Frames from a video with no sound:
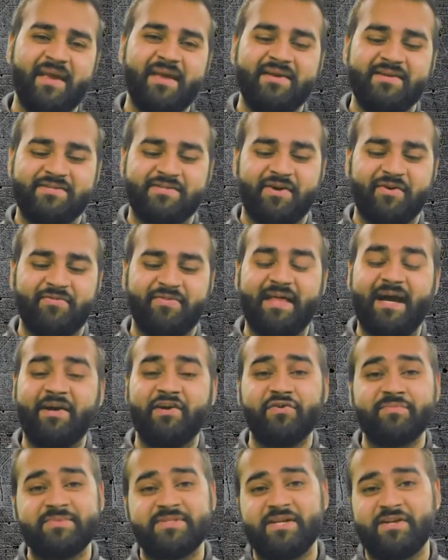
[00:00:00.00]
So that
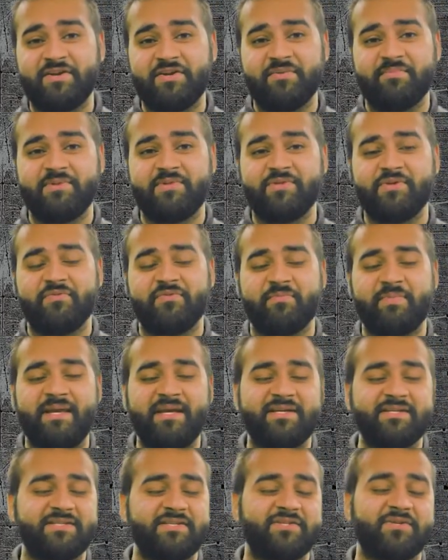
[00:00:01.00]
comes in at number 2 for me
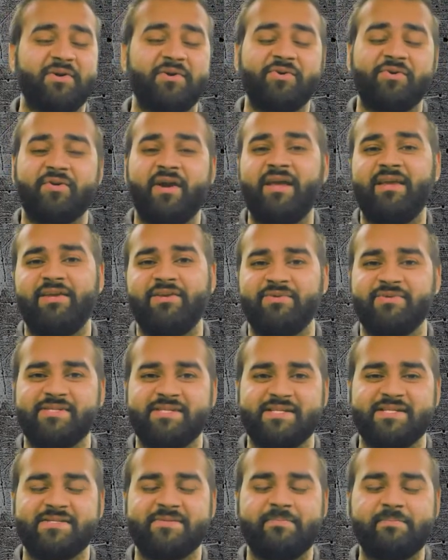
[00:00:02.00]
because it's got great
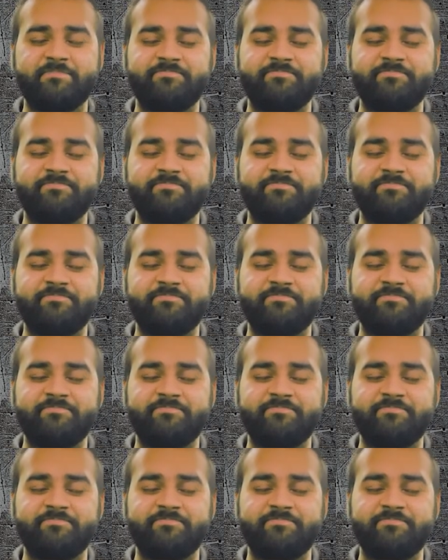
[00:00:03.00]
uses.